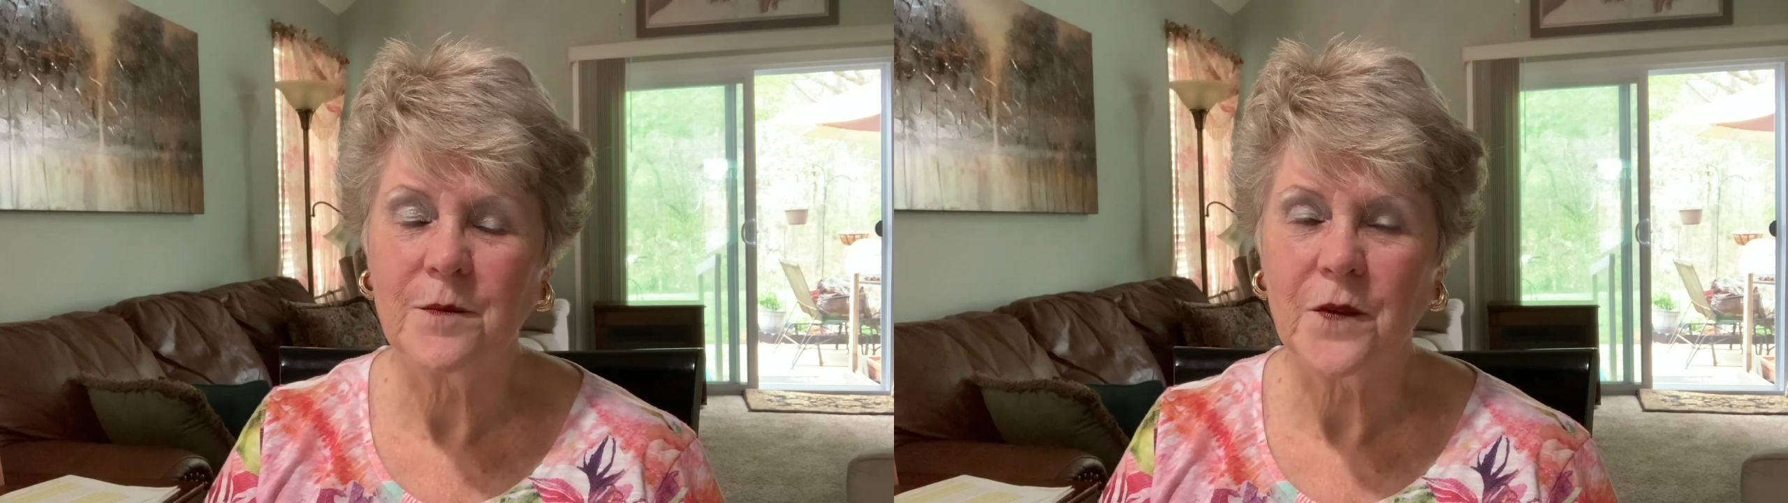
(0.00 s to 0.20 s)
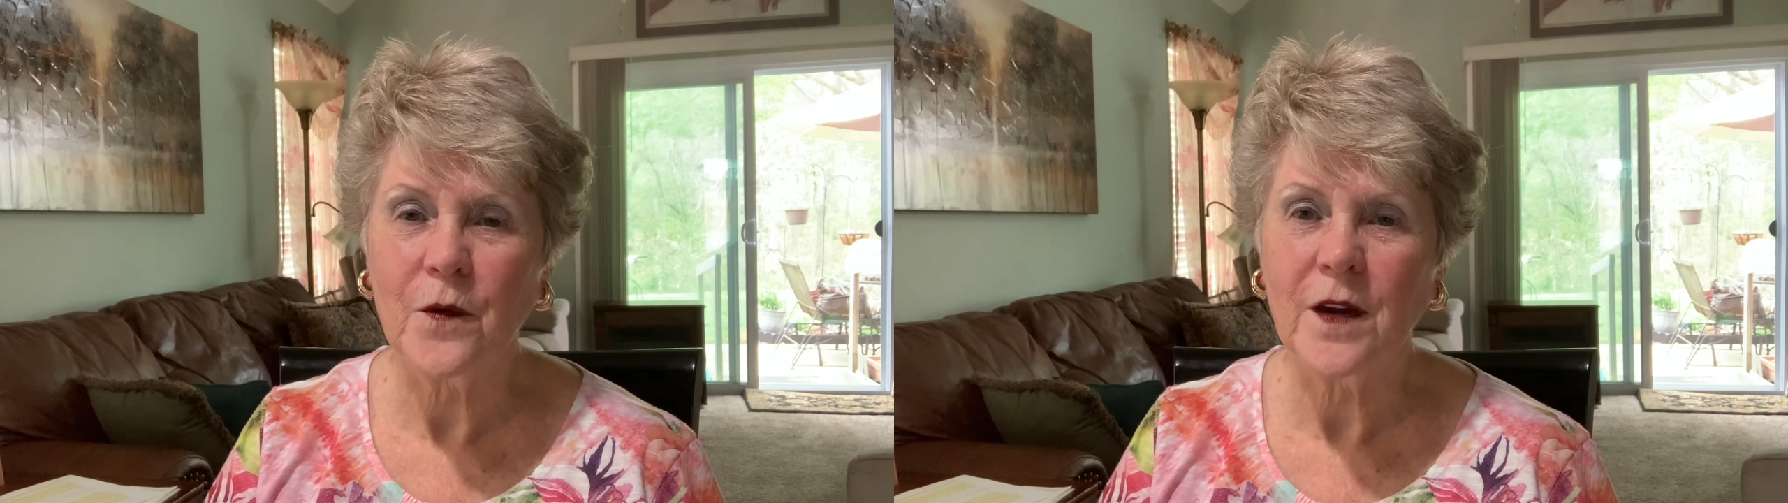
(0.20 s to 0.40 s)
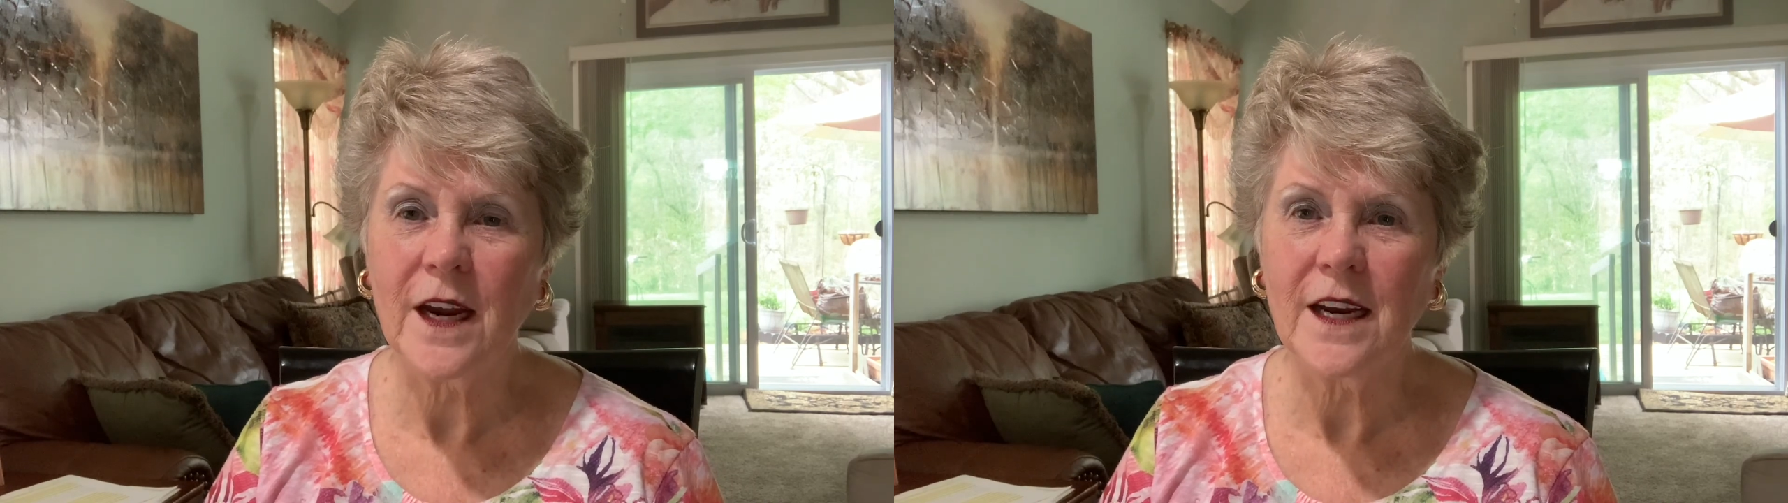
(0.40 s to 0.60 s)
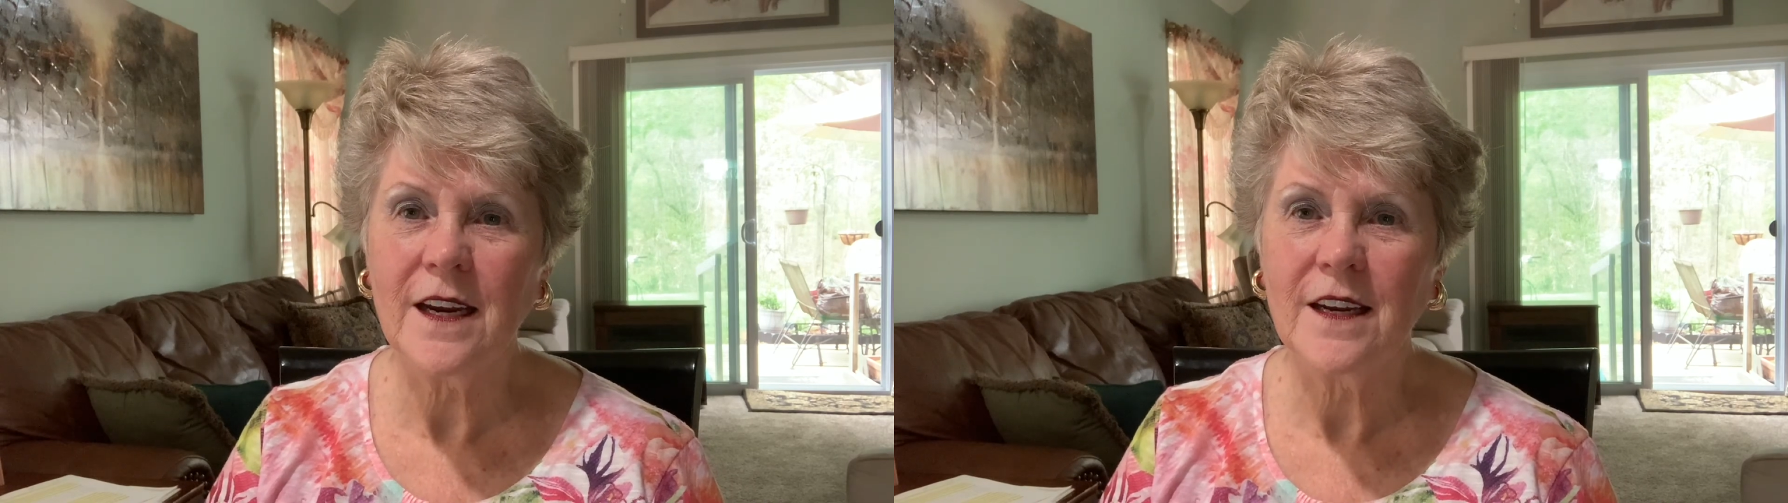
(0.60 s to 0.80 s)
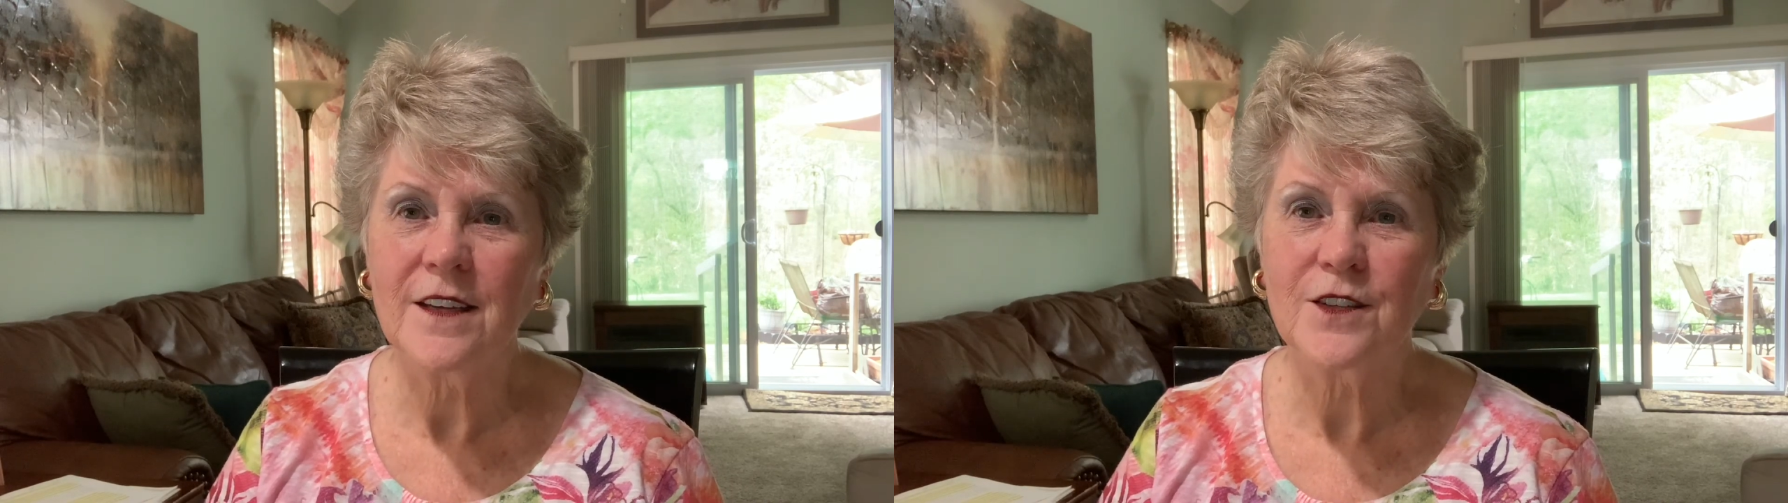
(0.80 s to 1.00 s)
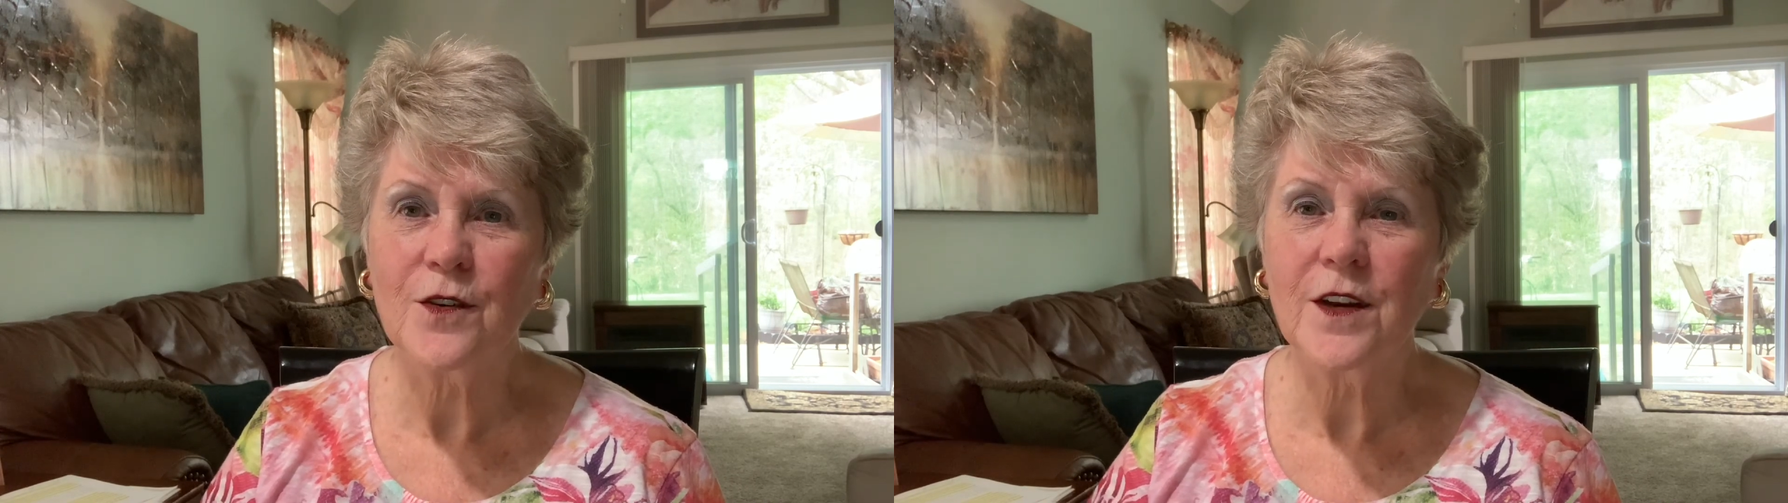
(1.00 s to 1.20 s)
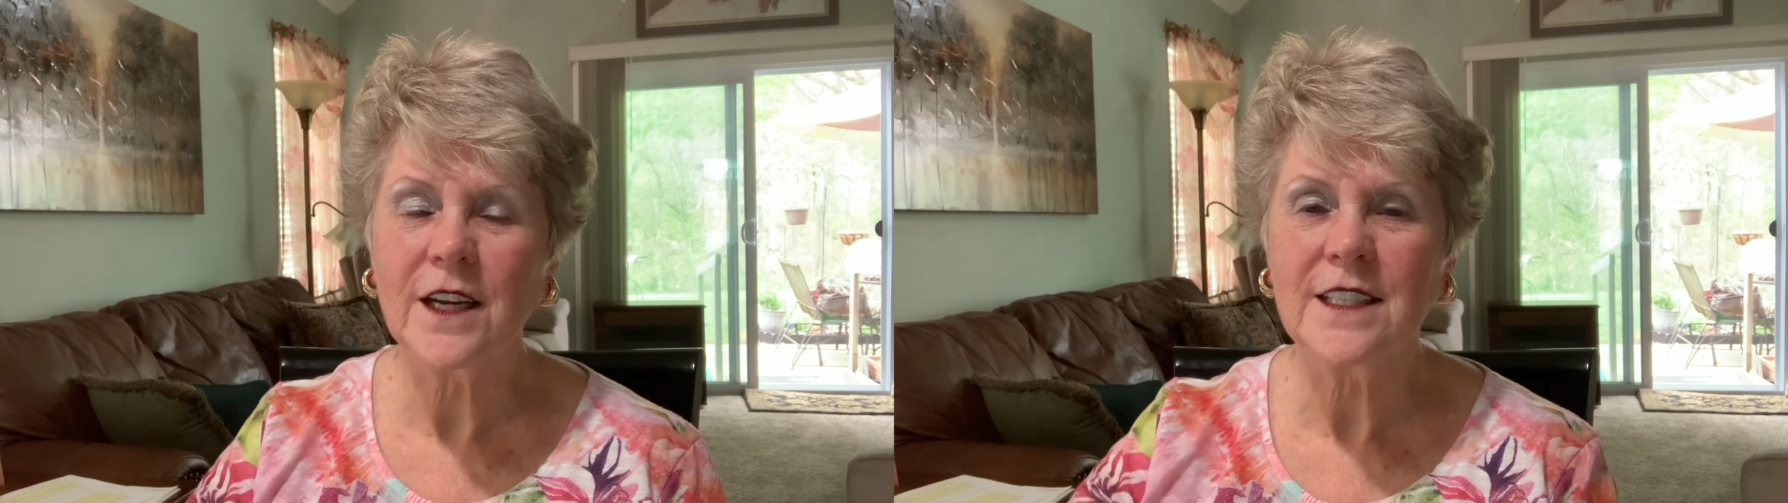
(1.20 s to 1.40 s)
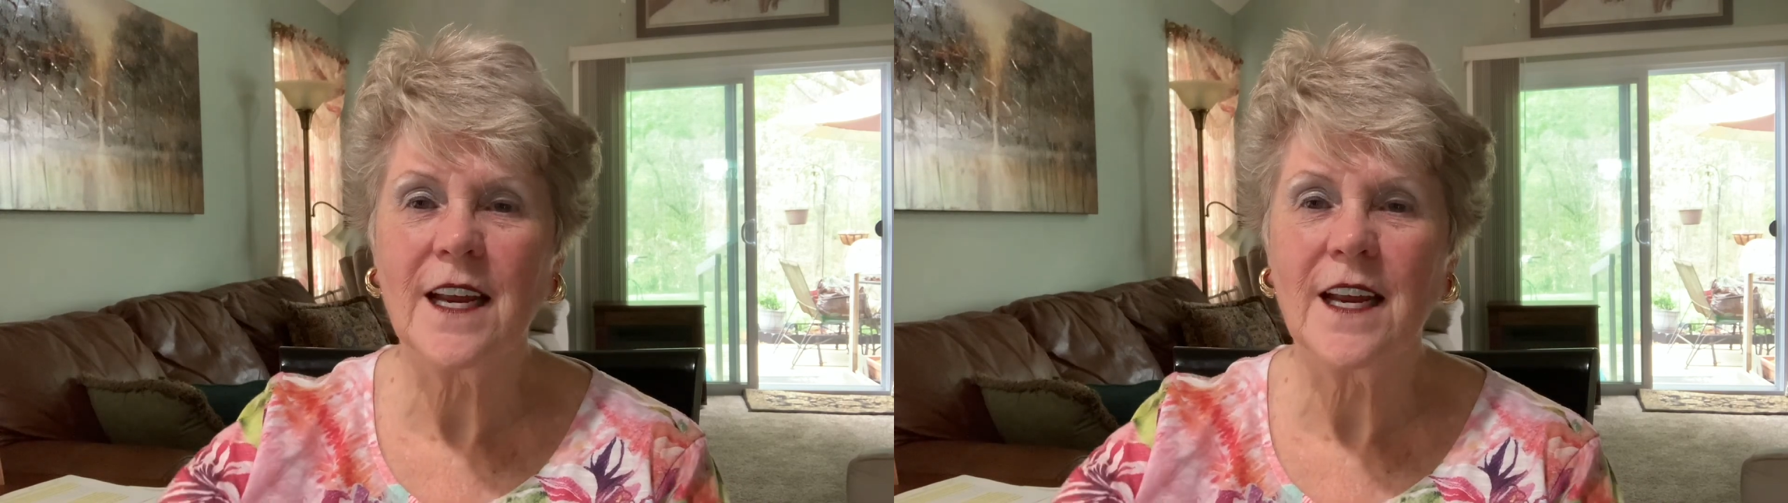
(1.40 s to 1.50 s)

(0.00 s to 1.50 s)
Okay? So next